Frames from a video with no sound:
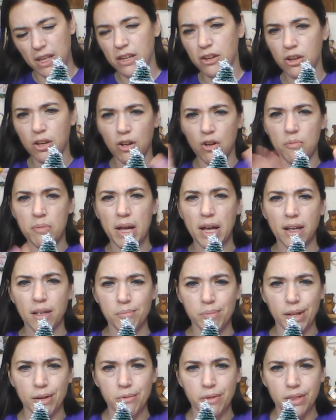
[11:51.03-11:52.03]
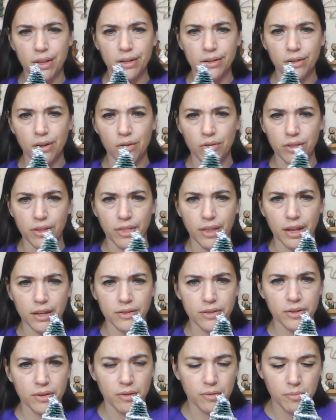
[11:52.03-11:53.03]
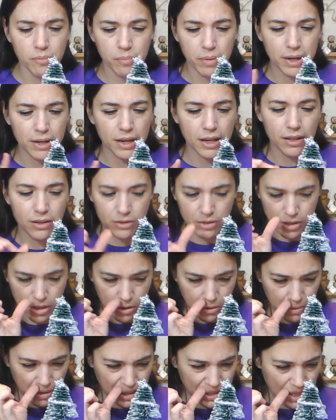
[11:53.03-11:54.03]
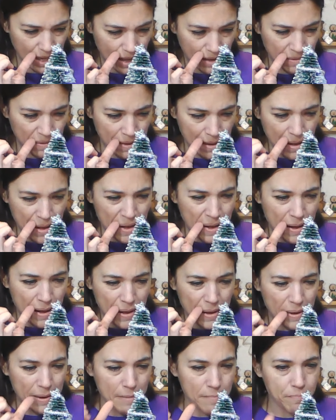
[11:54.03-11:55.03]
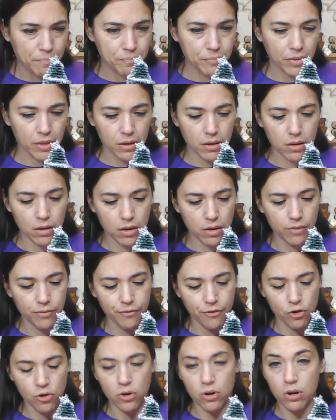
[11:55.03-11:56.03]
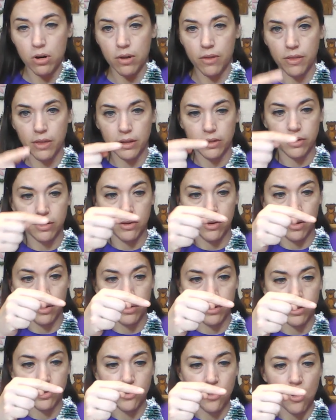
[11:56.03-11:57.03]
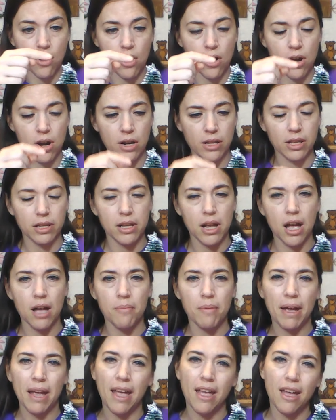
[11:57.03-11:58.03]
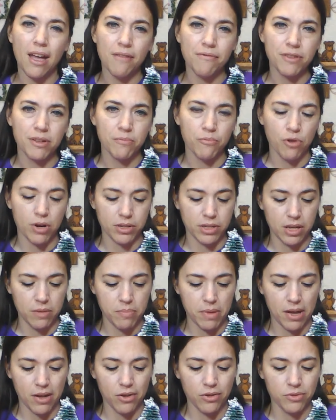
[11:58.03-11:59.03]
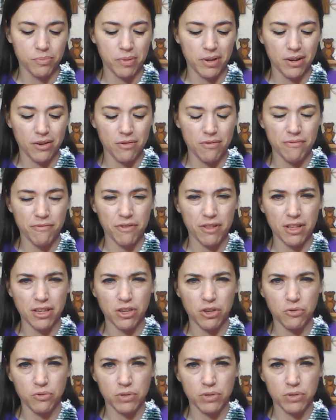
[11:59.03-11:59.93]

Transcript: You can go back and play with it and all the things. But it looks cute like that. Um, for the star at the top, I have some rusty bells, but I don't feel like